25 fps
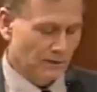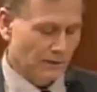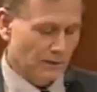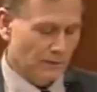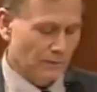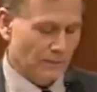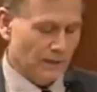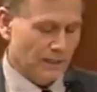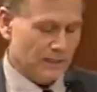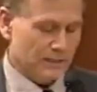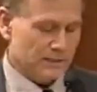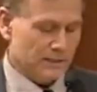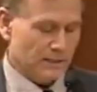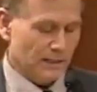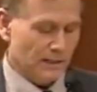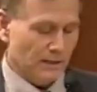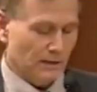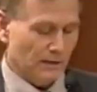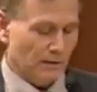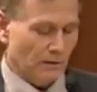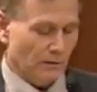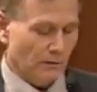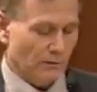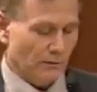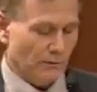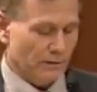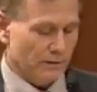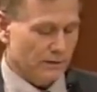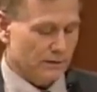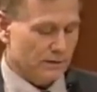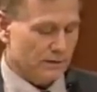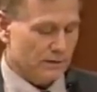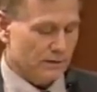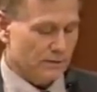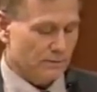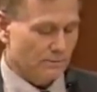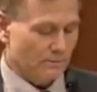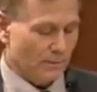The great singer
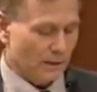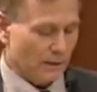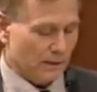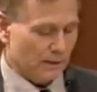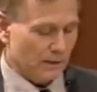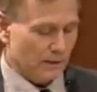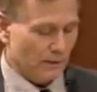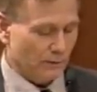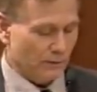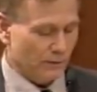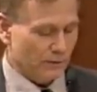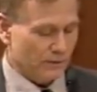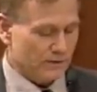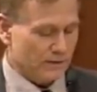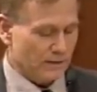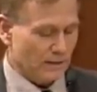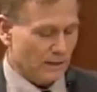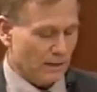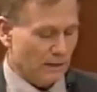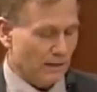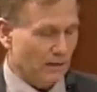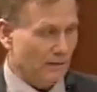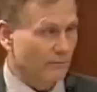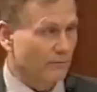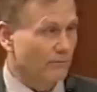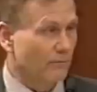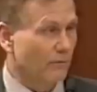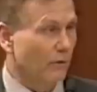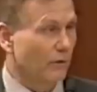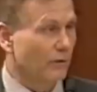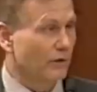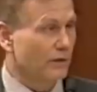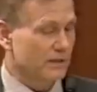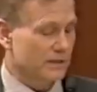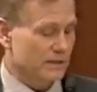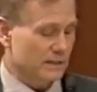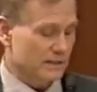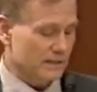Lawrence Melchior said,
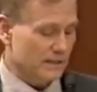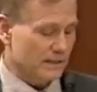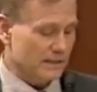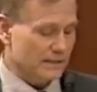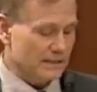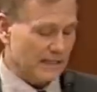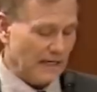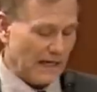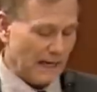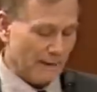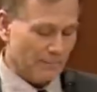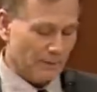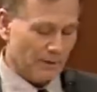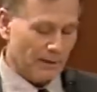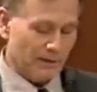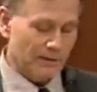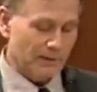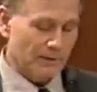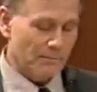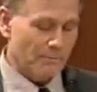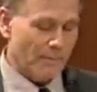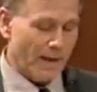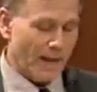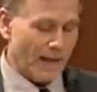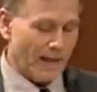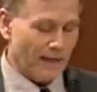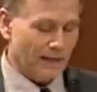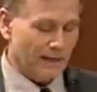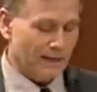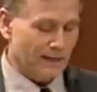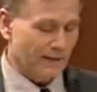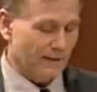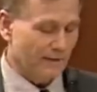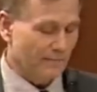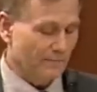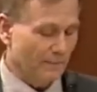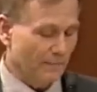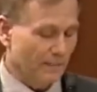voice is as capital in the bank.
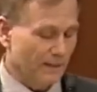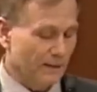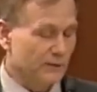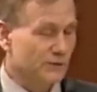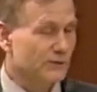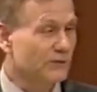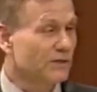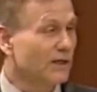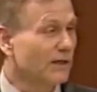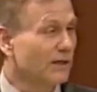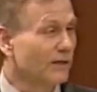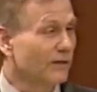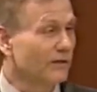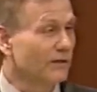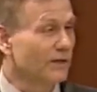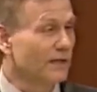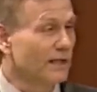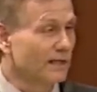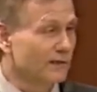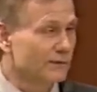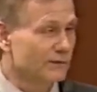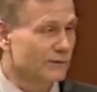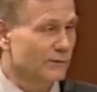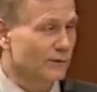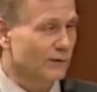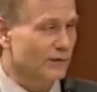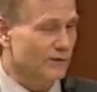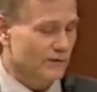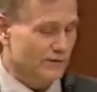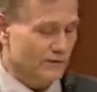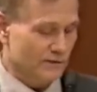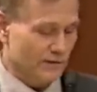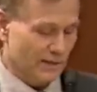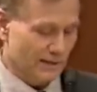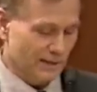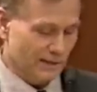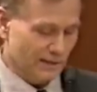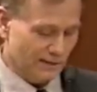You sing on the
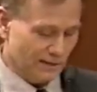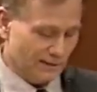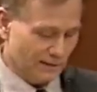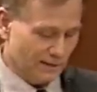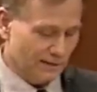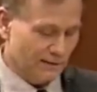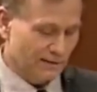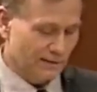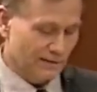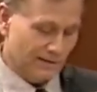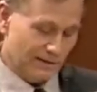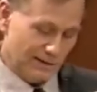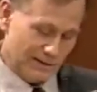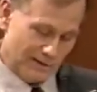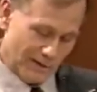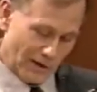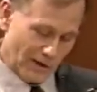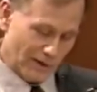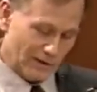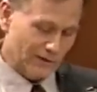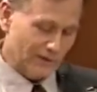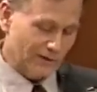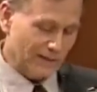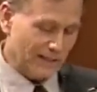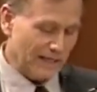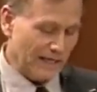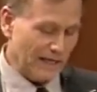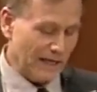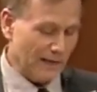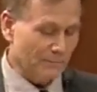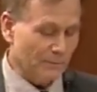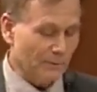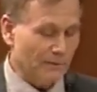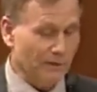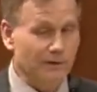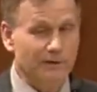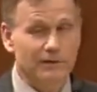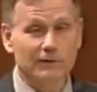interest and not on the
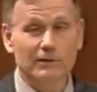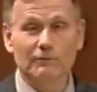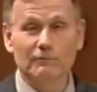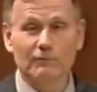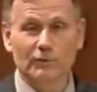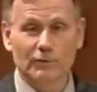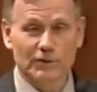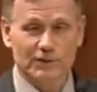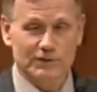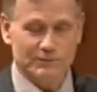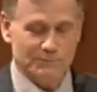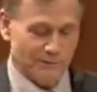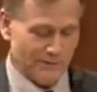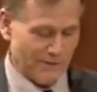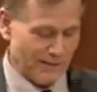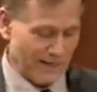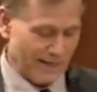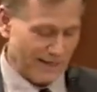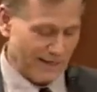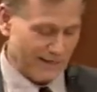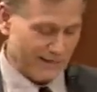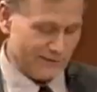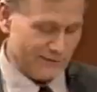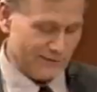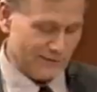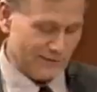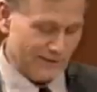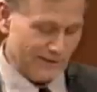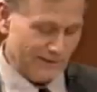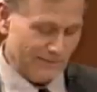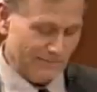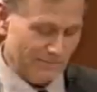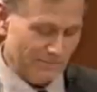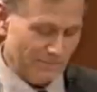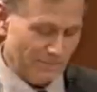capital, and your voice will last.